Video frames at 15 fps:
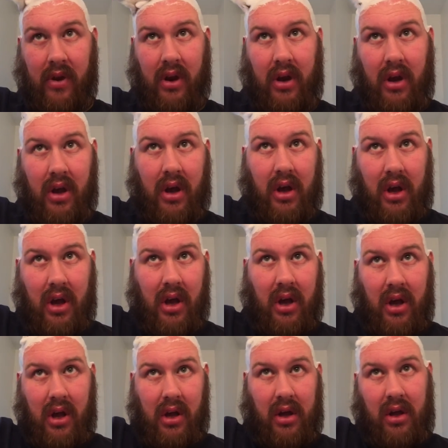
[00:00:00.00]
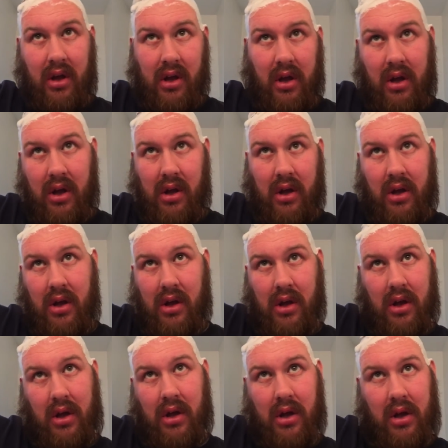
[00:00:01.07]

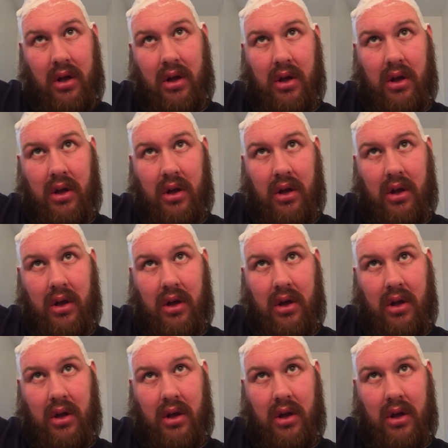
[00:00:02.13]
(no one is talking)